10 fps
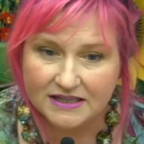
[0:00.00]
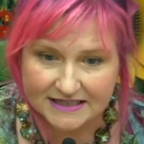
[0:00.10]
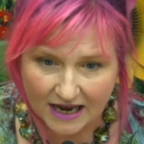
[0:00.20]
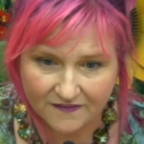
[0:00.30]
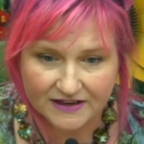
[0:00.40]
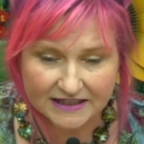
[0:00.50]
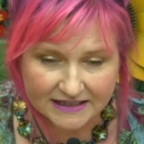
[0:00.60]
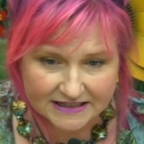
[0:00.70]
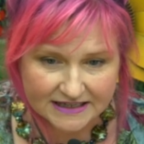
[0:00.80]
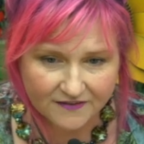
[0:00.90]

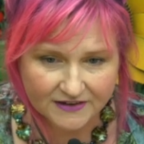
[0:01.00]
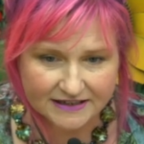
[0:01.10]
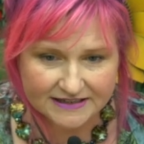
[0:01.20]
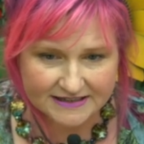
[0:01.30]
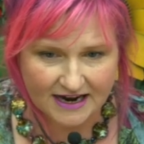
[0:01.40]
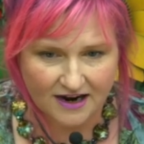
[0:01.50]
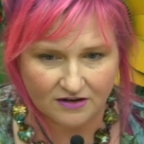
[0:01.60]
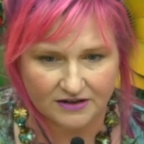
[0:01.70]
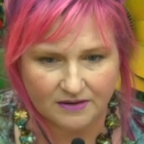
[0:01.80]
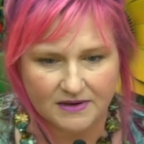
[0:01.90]
Definitely, definitely
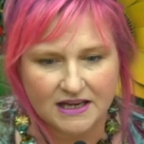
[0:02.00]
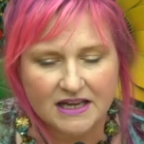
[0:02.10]
stagger them.